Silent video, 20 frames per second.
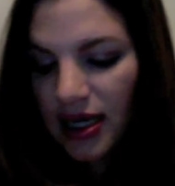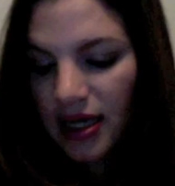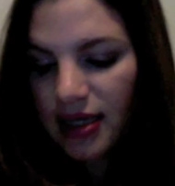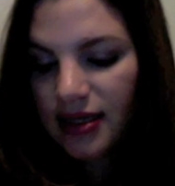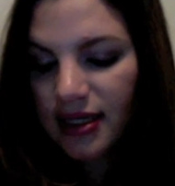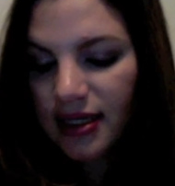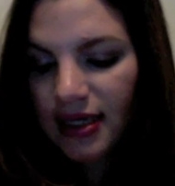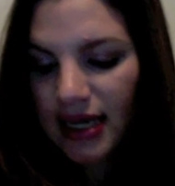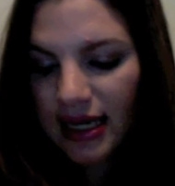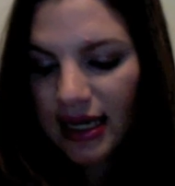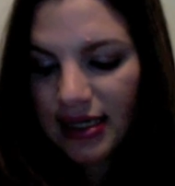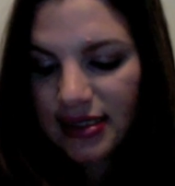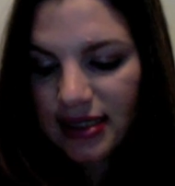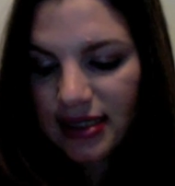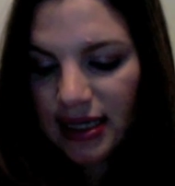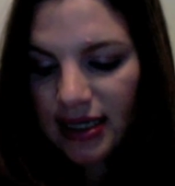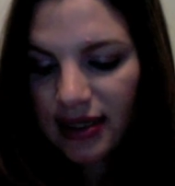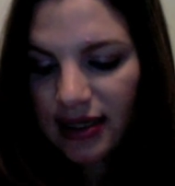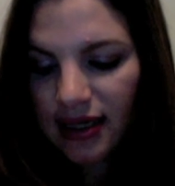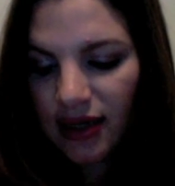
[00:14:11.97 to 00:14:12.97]
The next
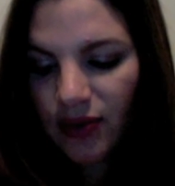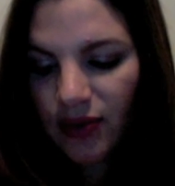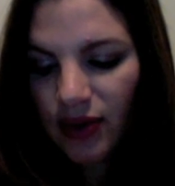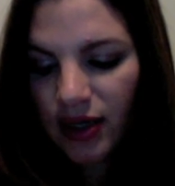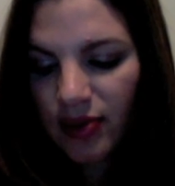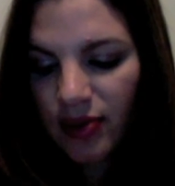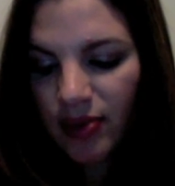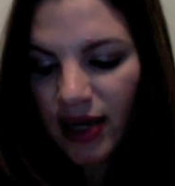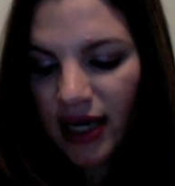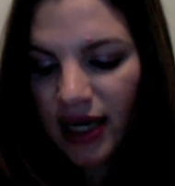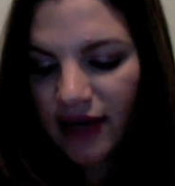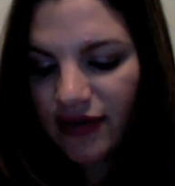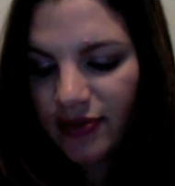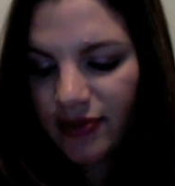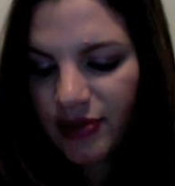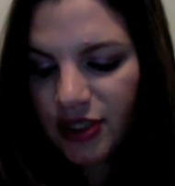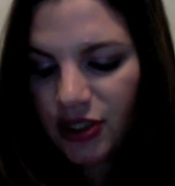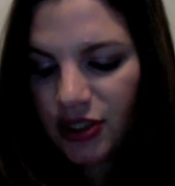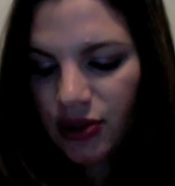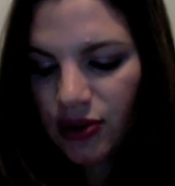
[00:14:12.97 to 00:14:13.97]
thing that I want to buy from
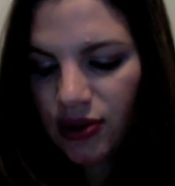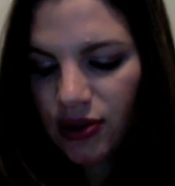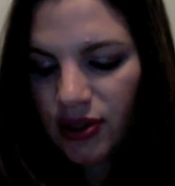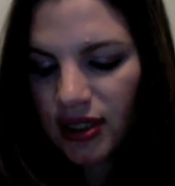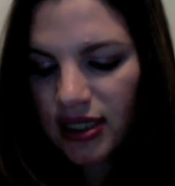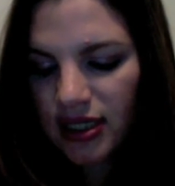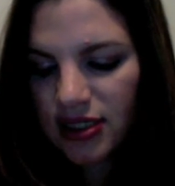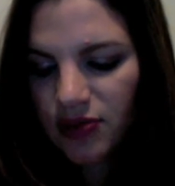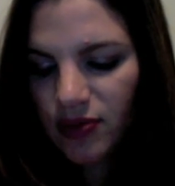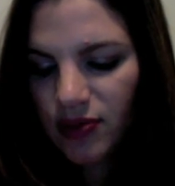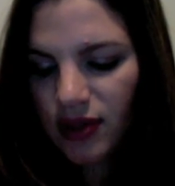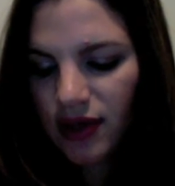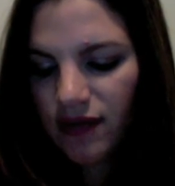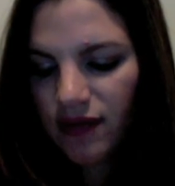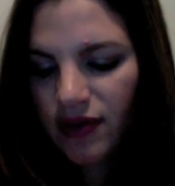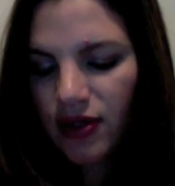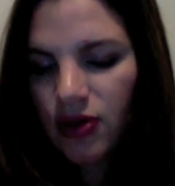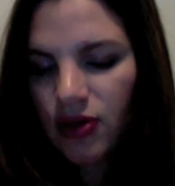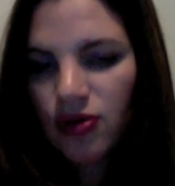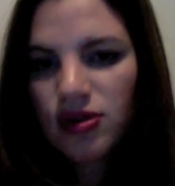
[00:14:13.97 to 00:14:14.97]
Dior is one of
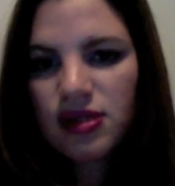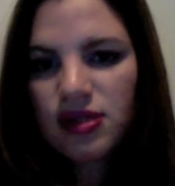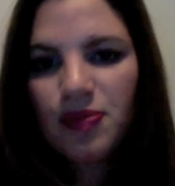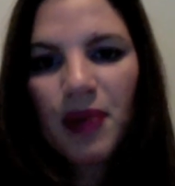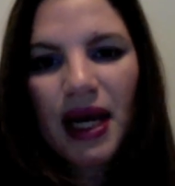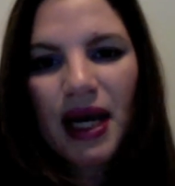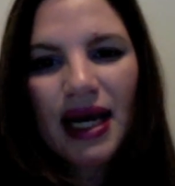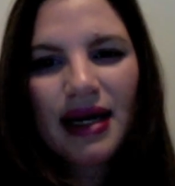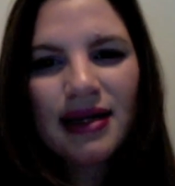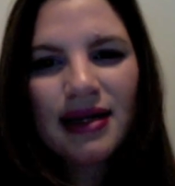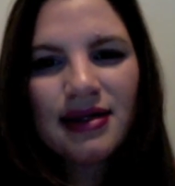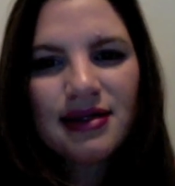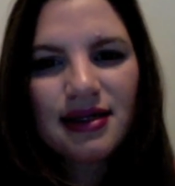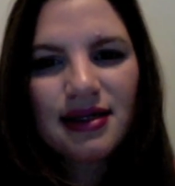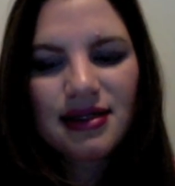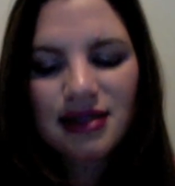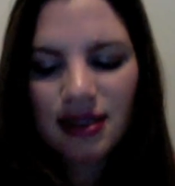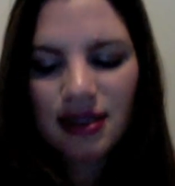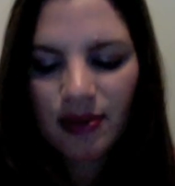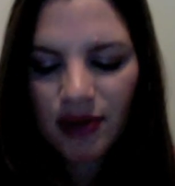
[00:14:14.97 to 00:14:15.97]
those pens
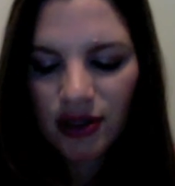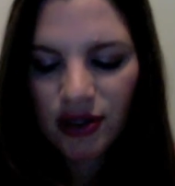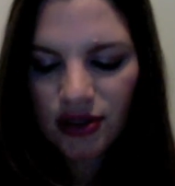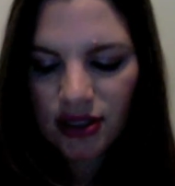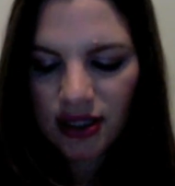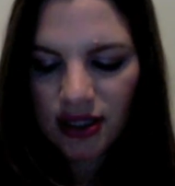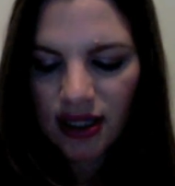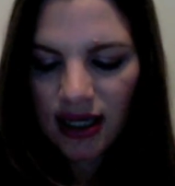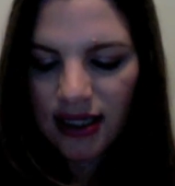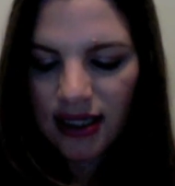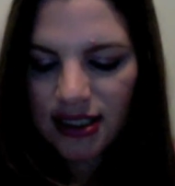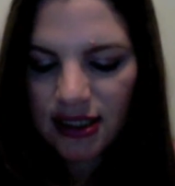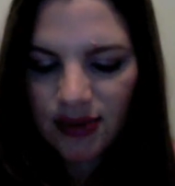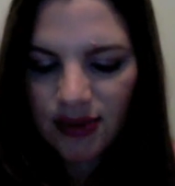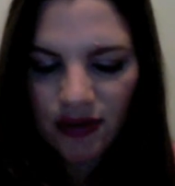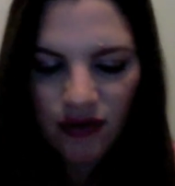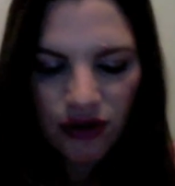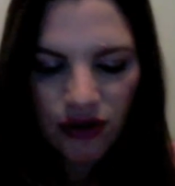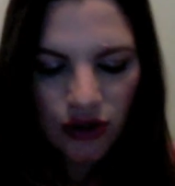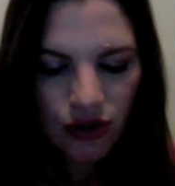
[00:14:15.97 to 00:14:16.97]
that's similar to the concept
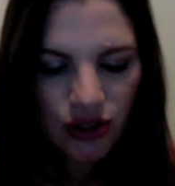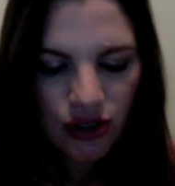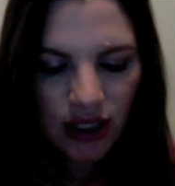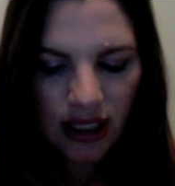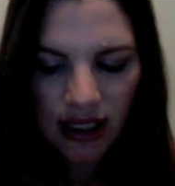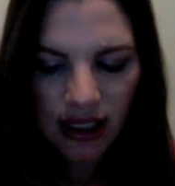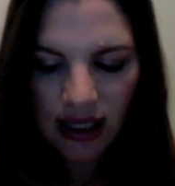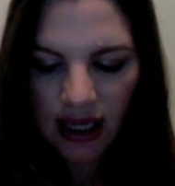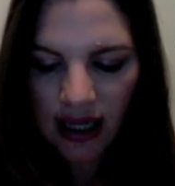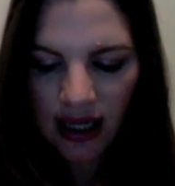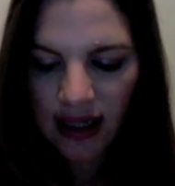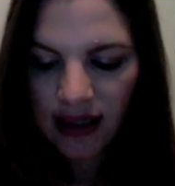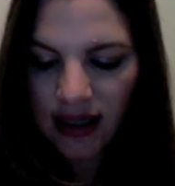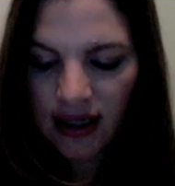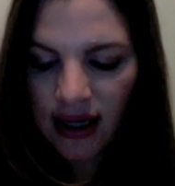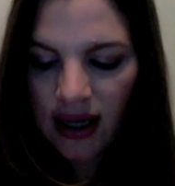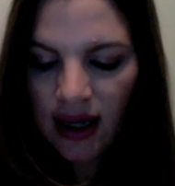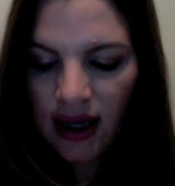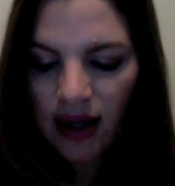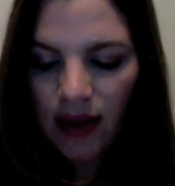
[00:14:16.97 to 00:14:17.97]
of the Touche Éclat,
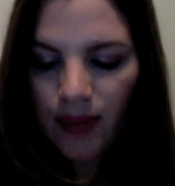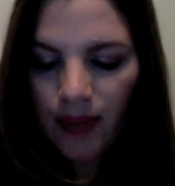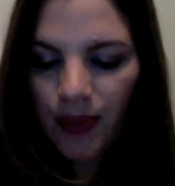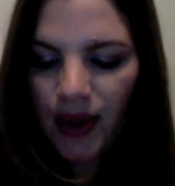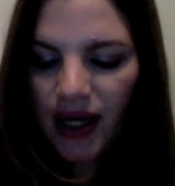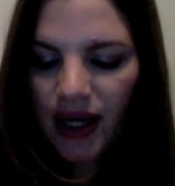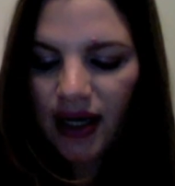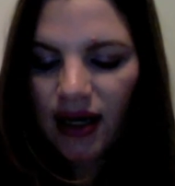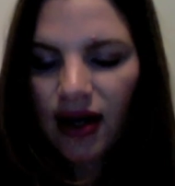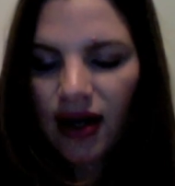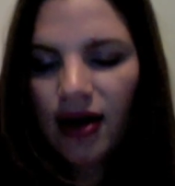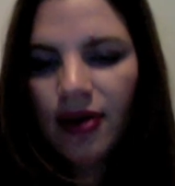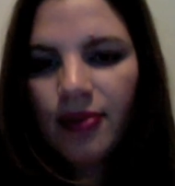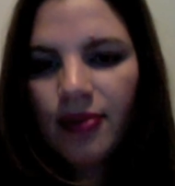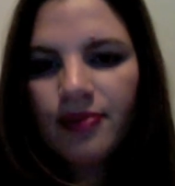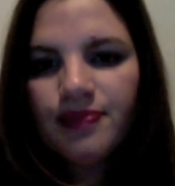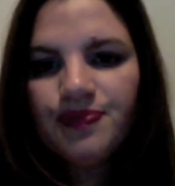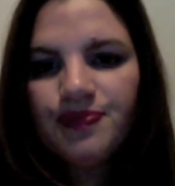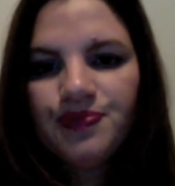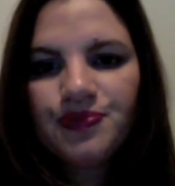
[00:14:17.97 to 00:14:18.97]
but
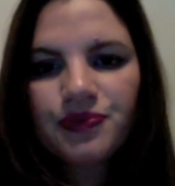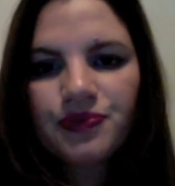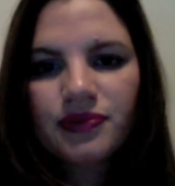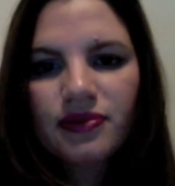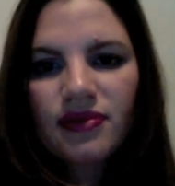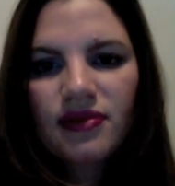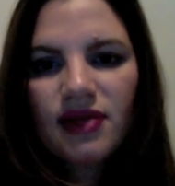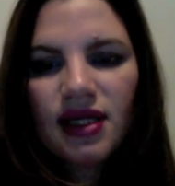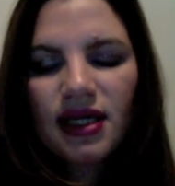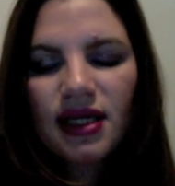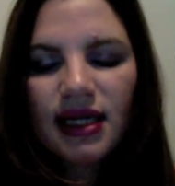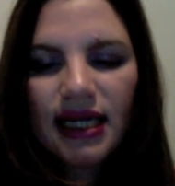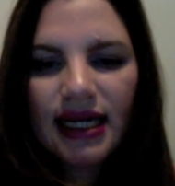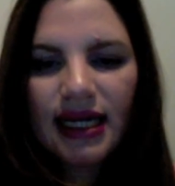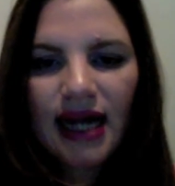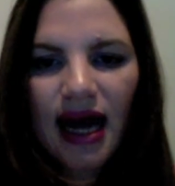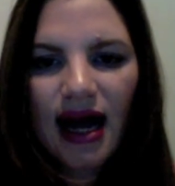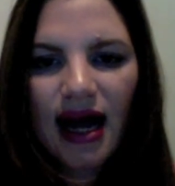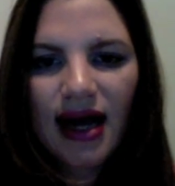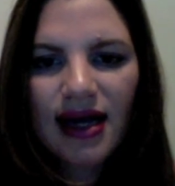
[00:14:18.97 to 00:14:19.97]
it
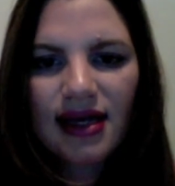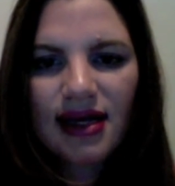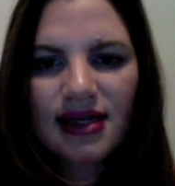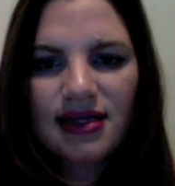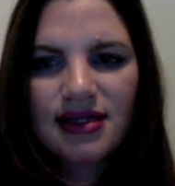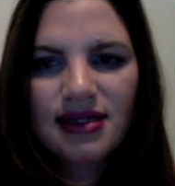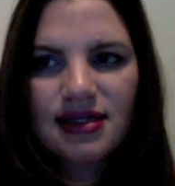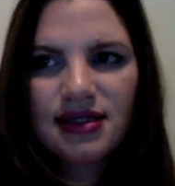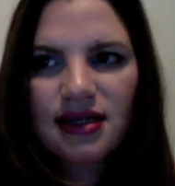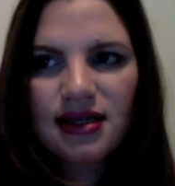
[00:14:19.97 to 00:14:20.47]
has,